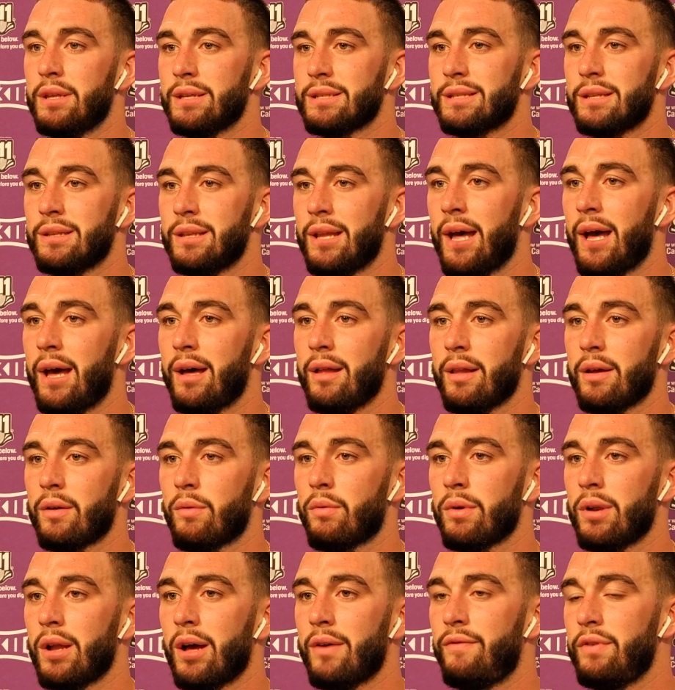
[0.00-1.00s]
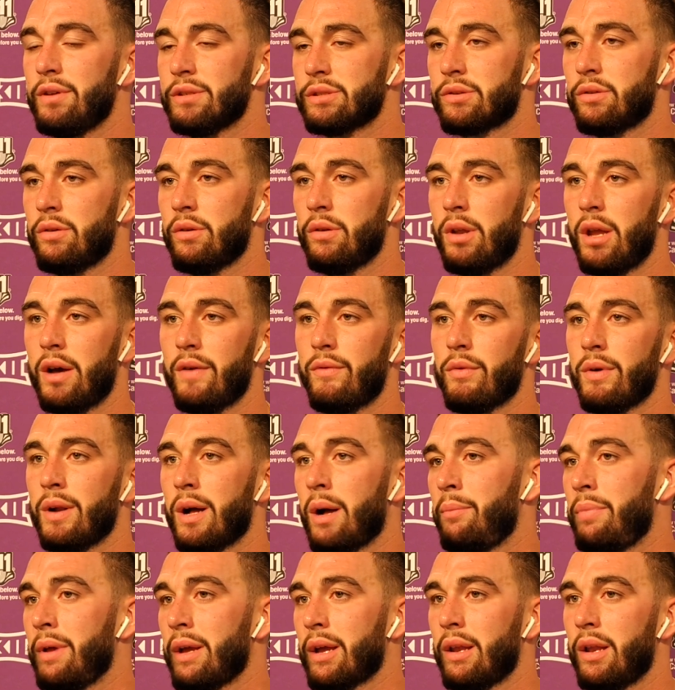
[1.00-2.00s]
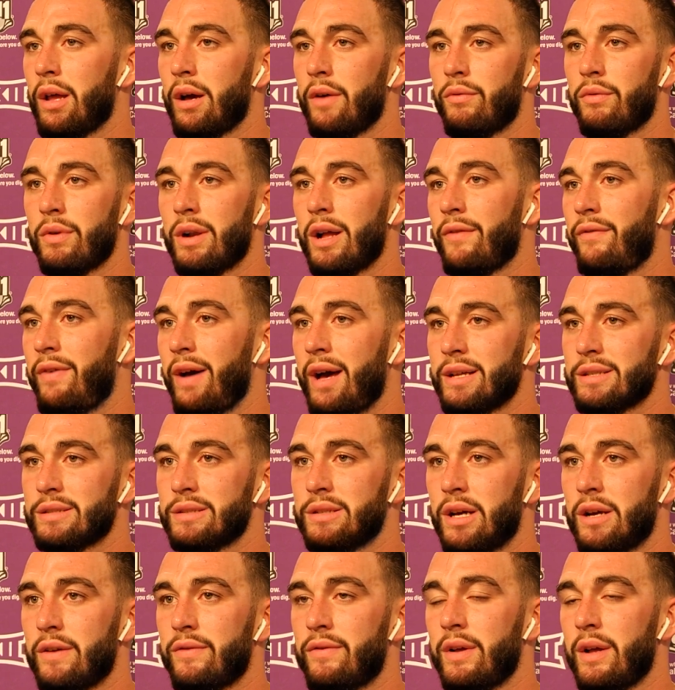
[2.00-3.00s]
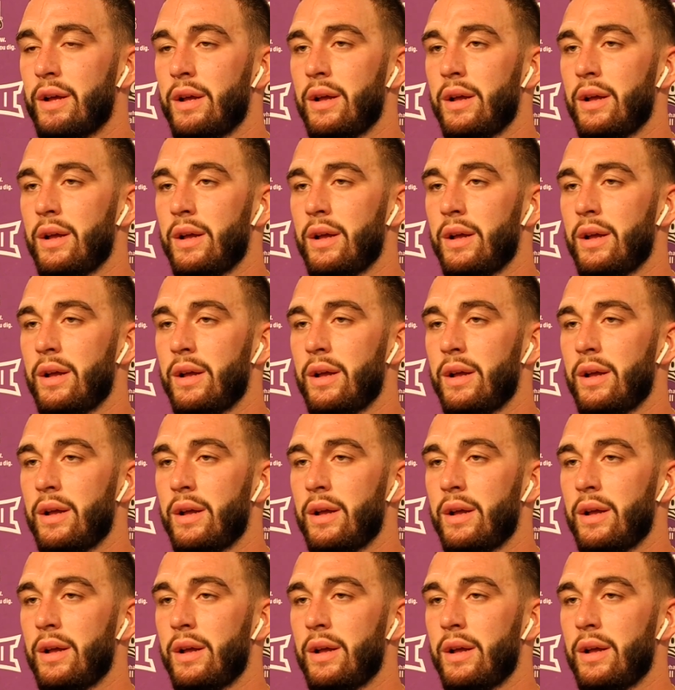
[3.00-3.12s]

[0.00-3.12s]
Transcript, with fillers: this and that. Like we're not physical enough. We're not big enough. We're not fast enough.